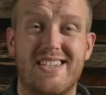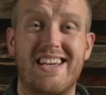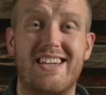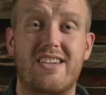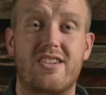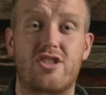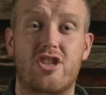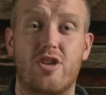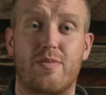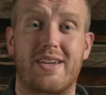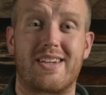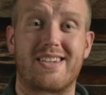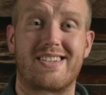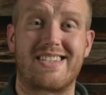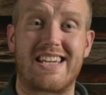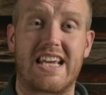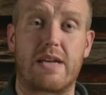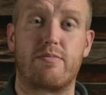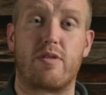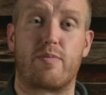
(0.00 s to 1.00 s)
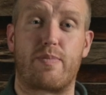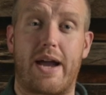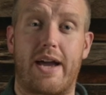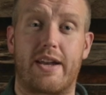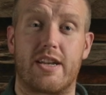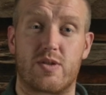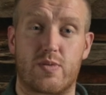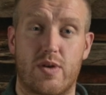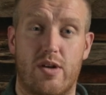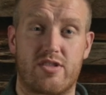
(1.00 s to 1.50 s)
to Summit Sigma pan
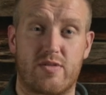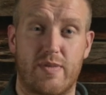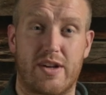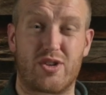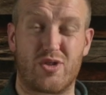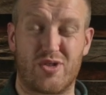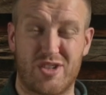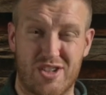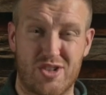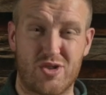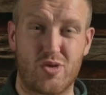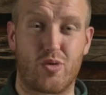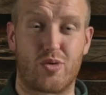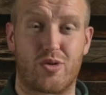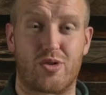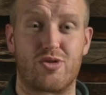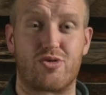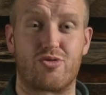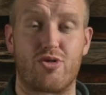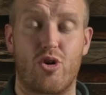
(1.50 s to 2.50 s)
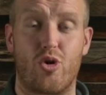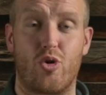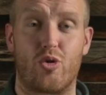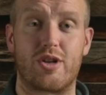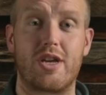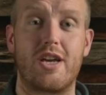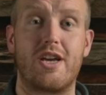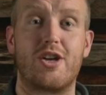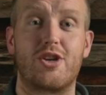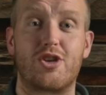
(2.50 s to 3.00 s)
as well to make sure this is all controlled,
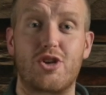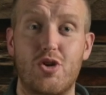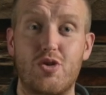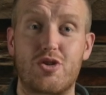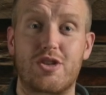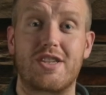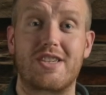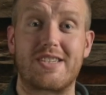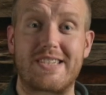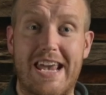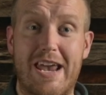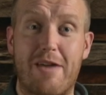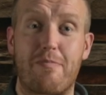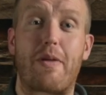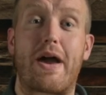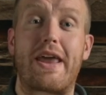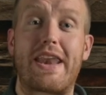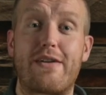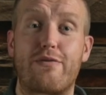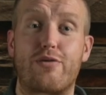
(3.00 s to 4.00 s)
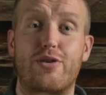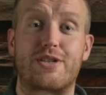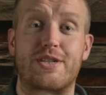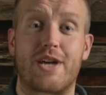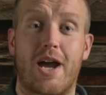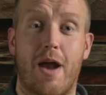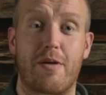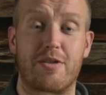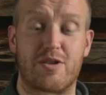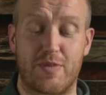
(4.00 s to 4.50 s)
using the same pan every
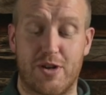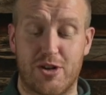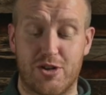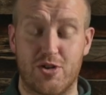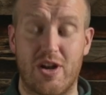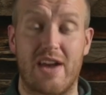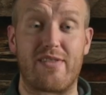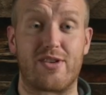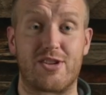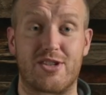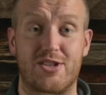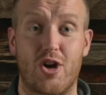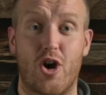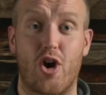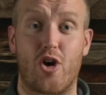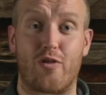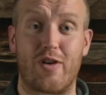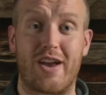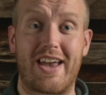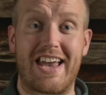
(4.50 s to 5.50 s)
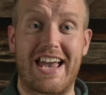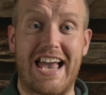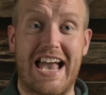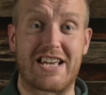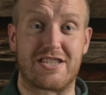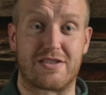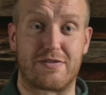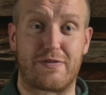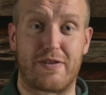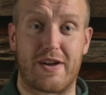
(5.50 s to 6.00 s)
time to make sure every stove
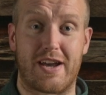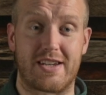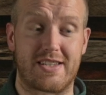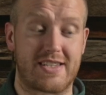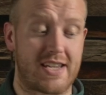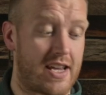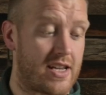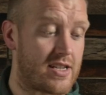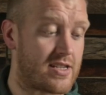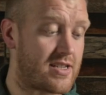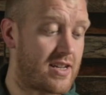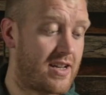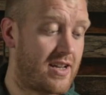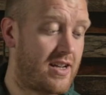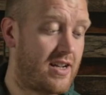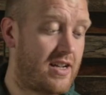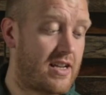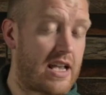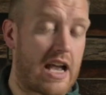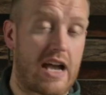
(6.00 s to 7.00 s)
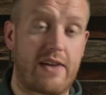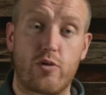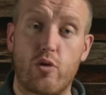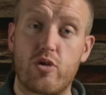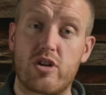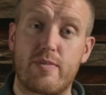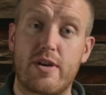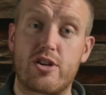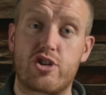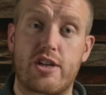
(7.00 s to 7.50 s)
has a fair test. I've already
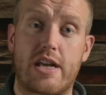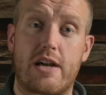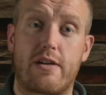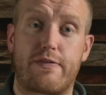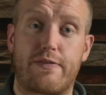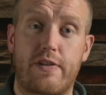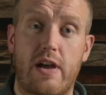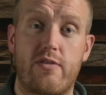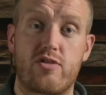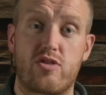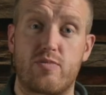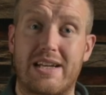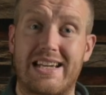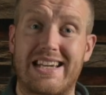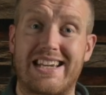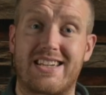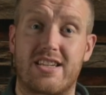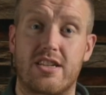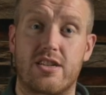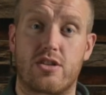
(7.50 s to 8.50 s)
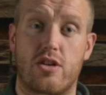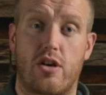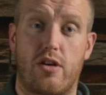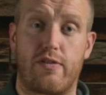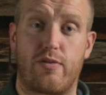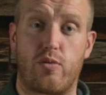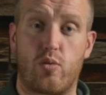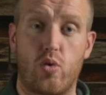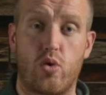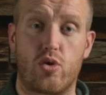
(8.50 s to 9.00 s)
measured out 500 millilitres of
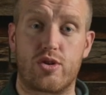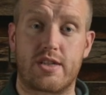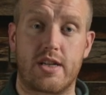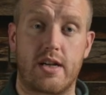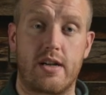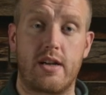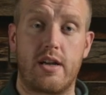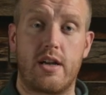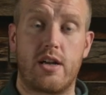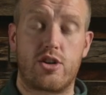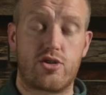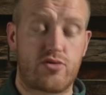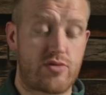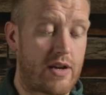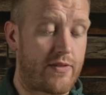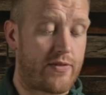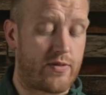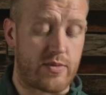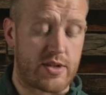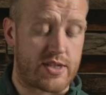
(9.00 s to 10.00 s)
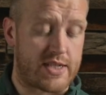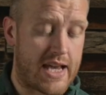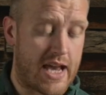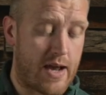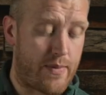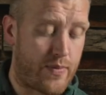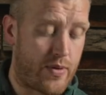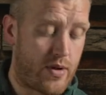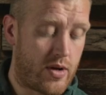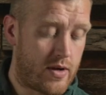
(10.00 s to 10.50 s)
water straight from the
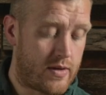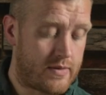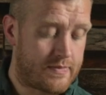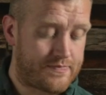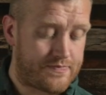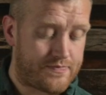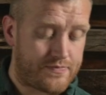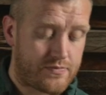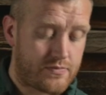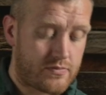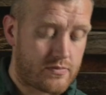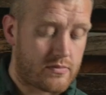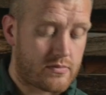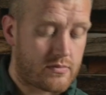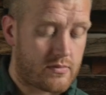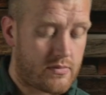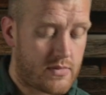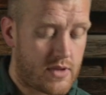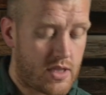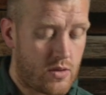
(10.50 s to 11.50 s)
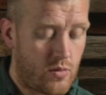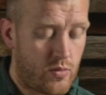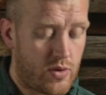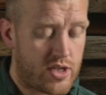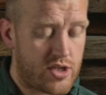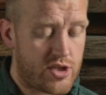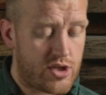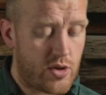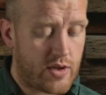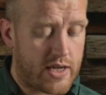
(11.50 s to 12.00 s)
tap. We can
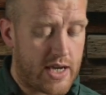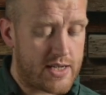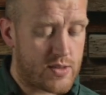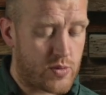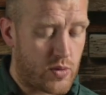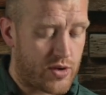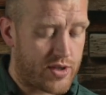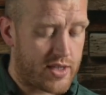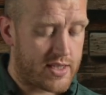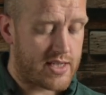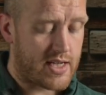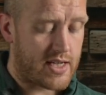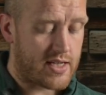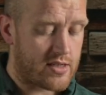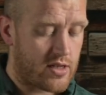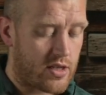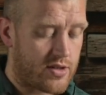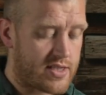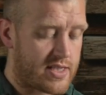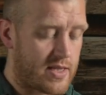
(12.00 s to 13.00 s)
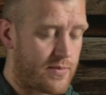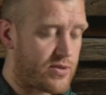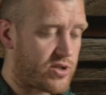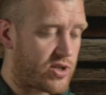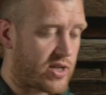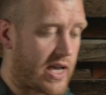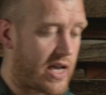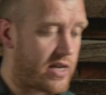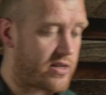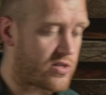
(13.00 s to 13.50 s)
showcase what this is on the temperature
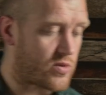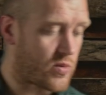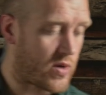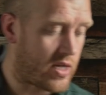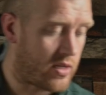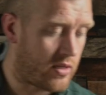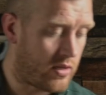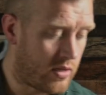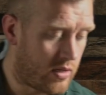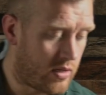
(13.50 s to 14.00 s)
gauge as well.